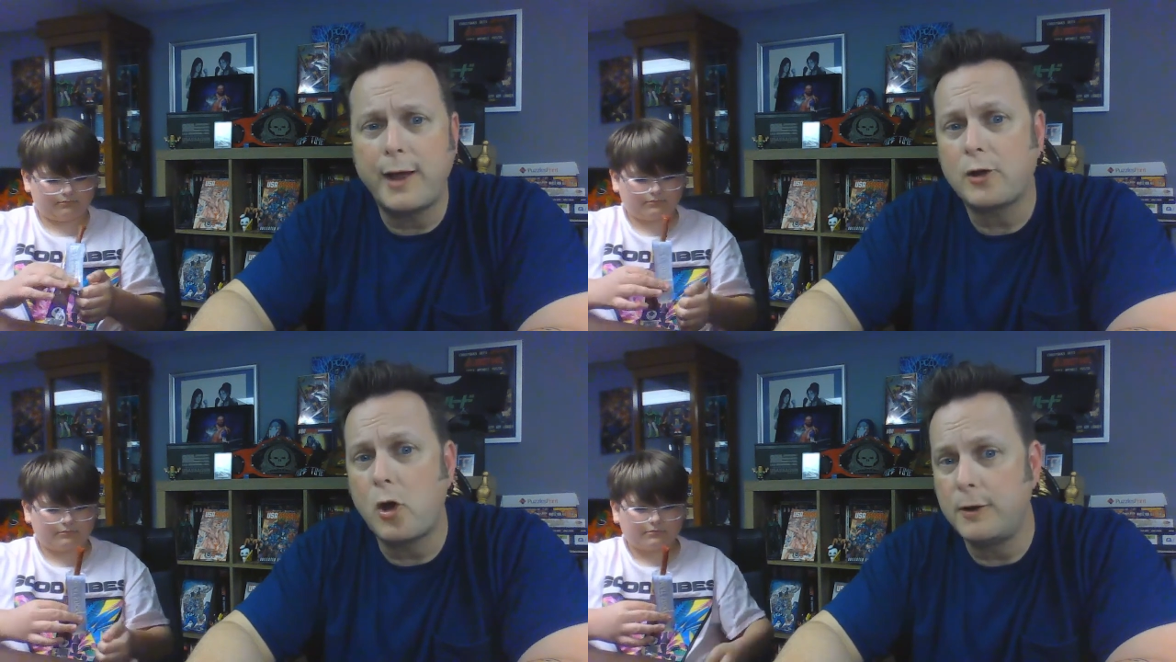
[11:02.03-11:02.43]

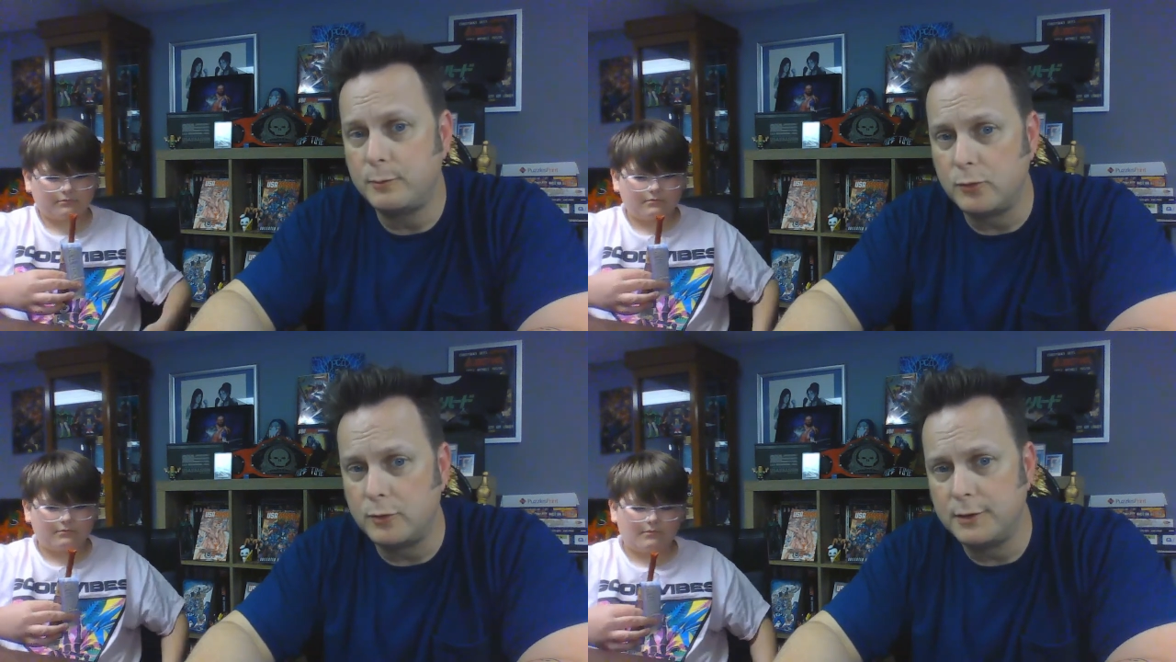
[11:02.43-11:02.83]
Speaker 1: wet
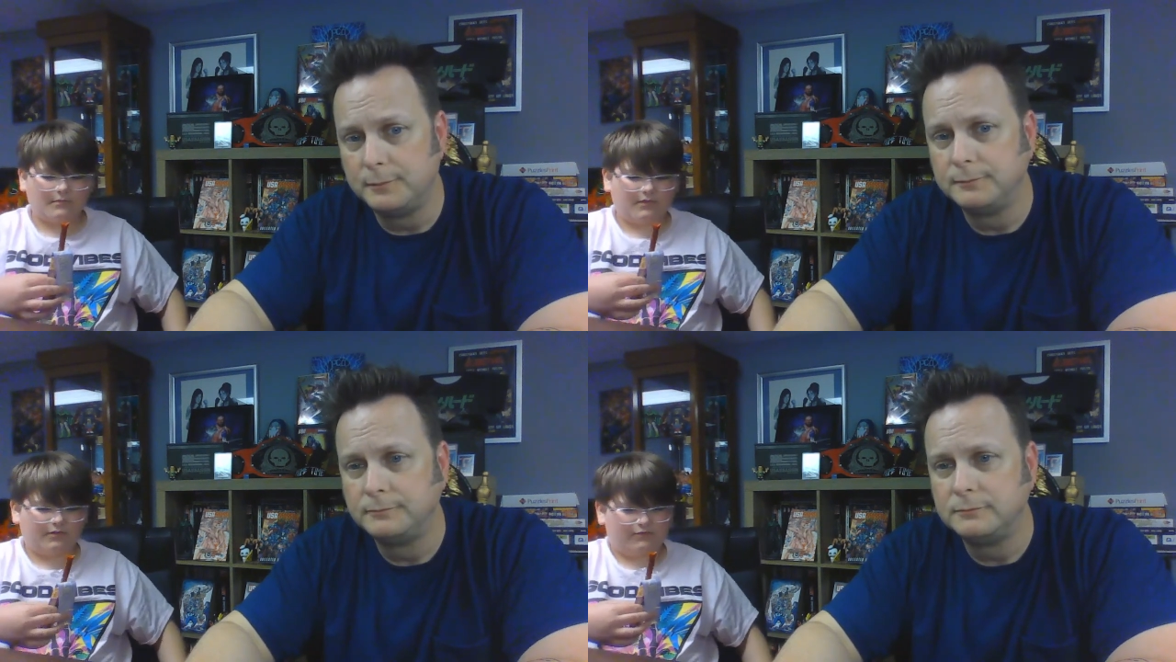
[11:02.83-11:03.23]
cardboard.
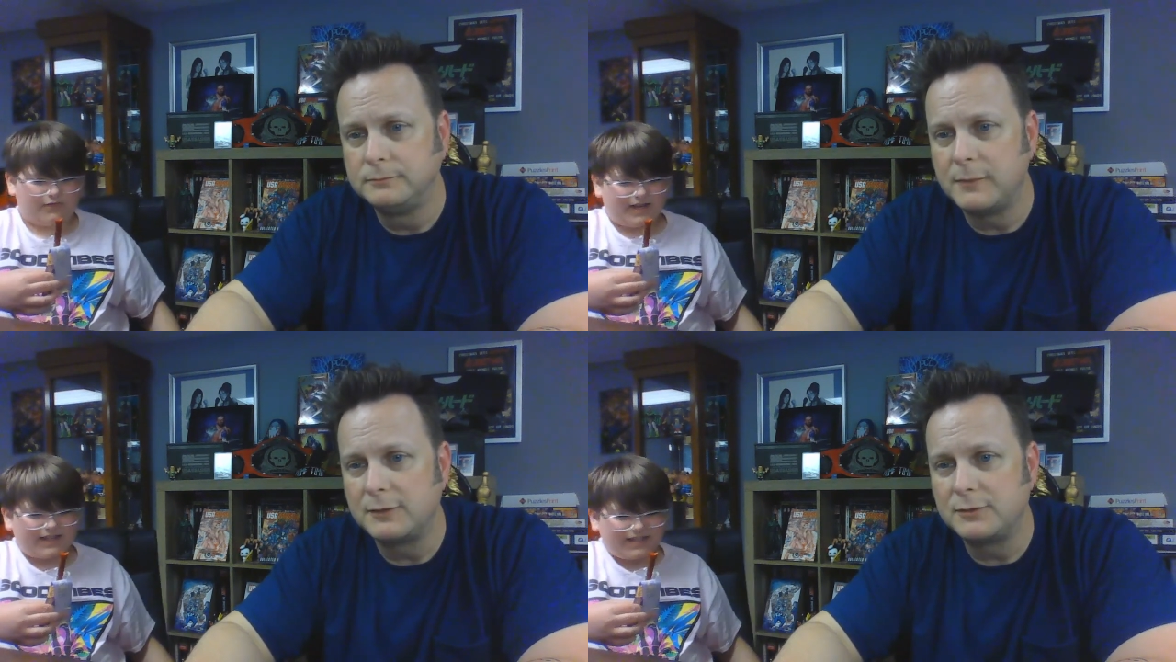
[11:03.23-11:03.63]

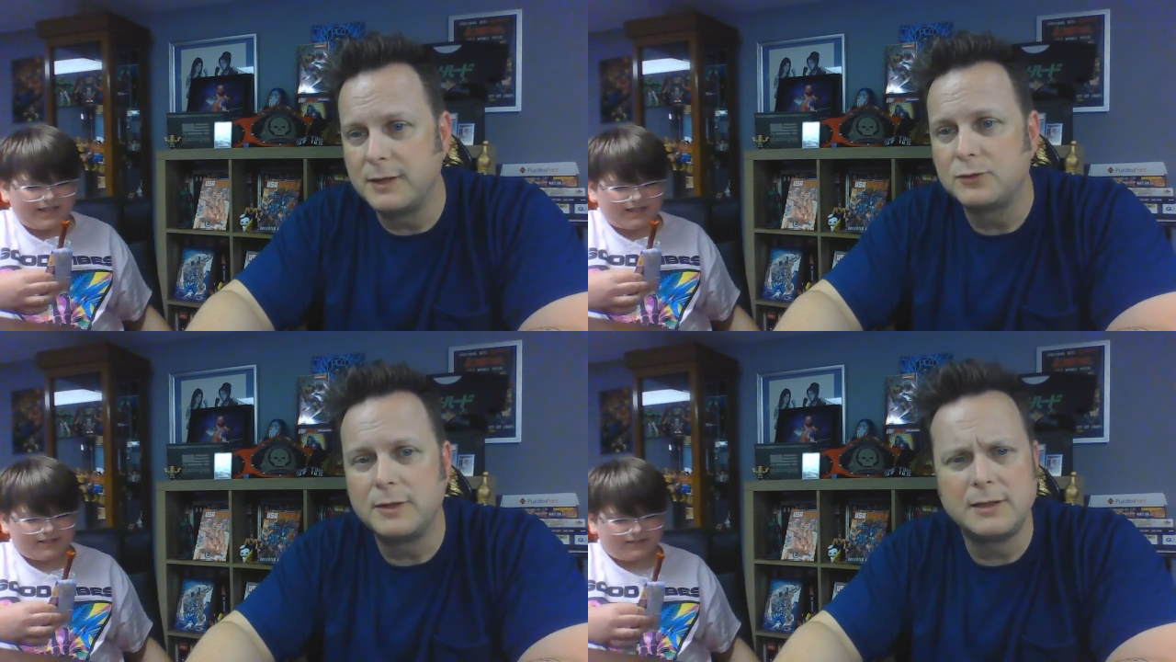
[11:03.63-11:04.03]
Really? That,
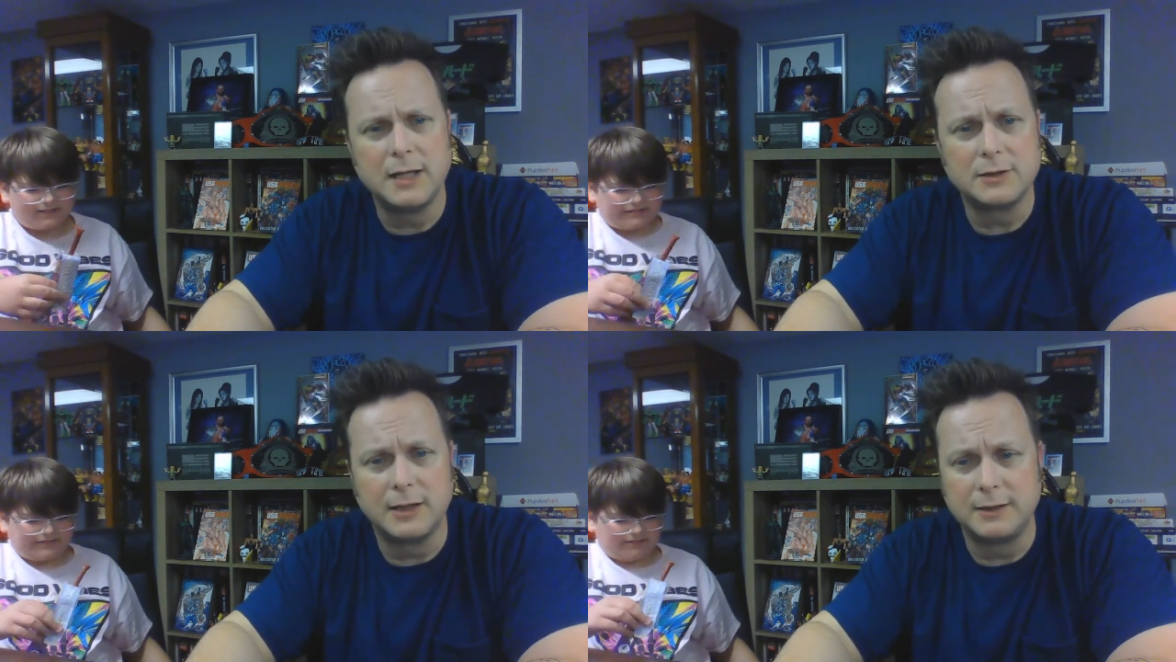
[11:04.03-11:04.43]
that's what it
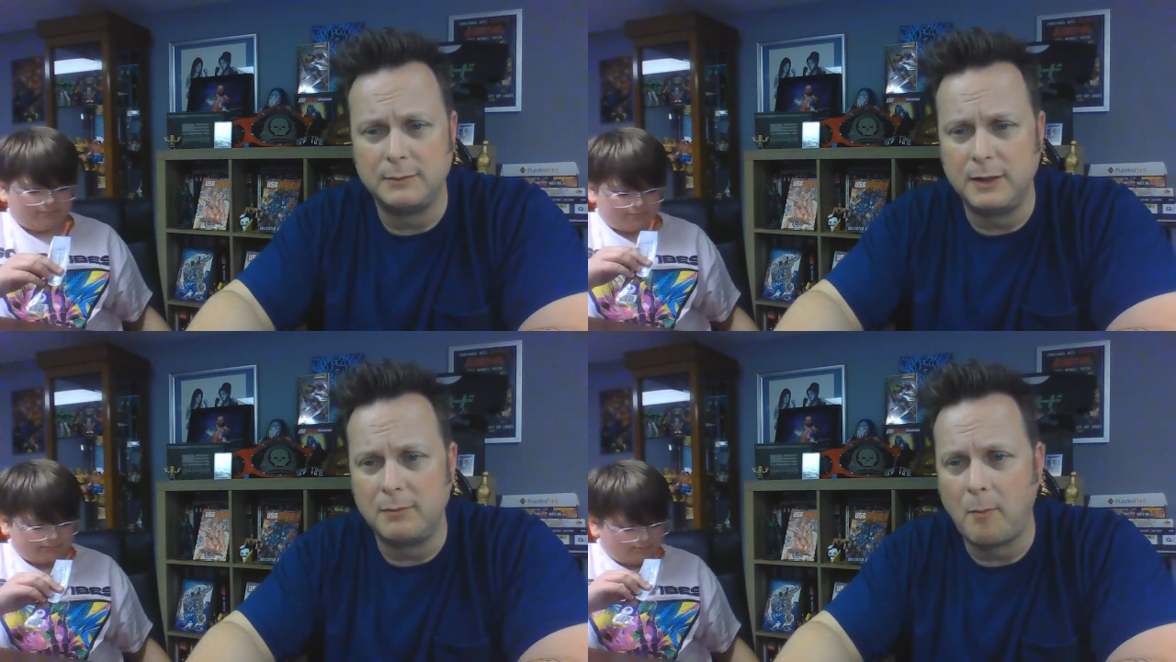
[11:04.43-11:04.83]
tastes
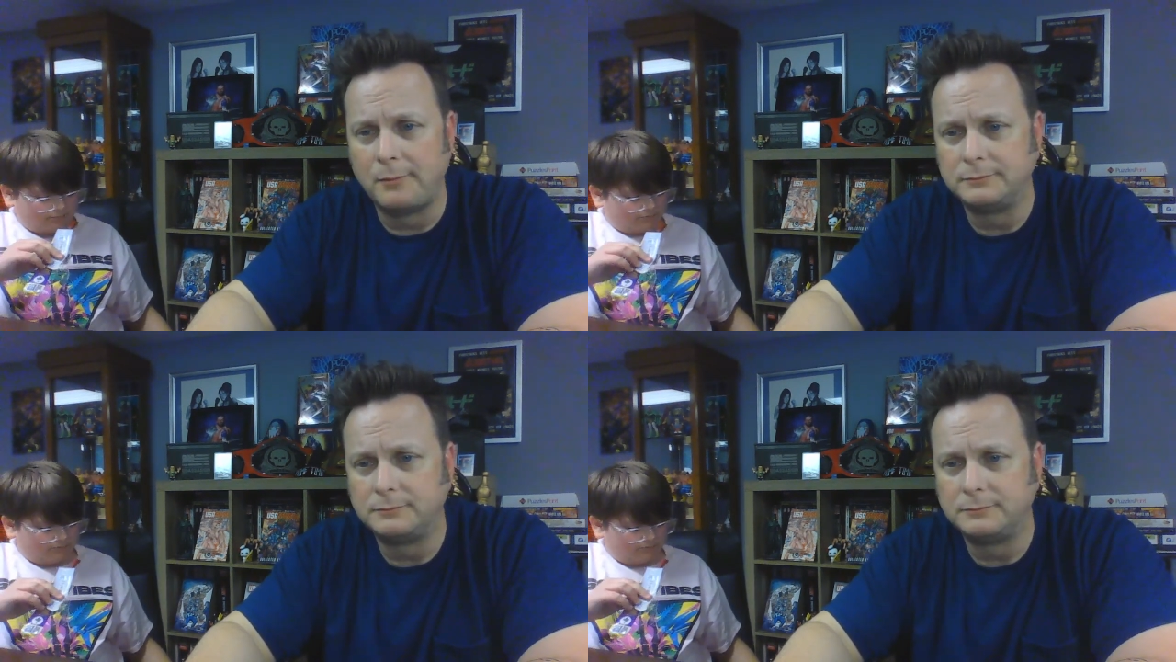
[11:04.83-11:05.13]
like to me.